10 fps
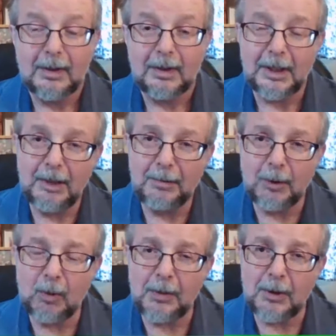even
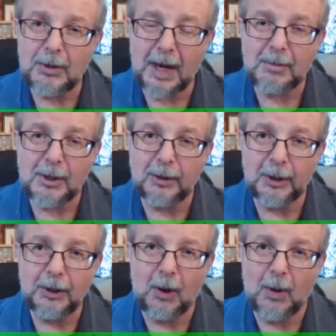when there's absolutely
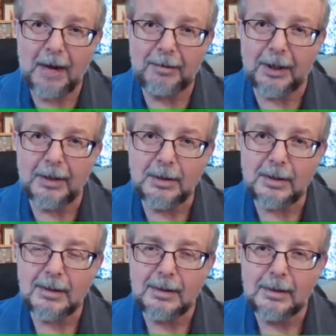no evidence
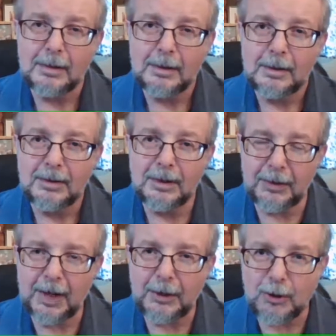that
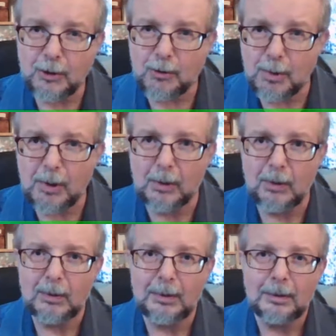that's true,
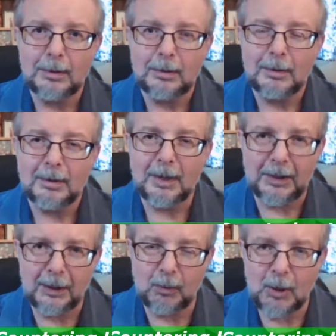like
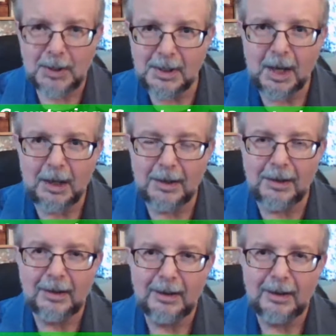there was none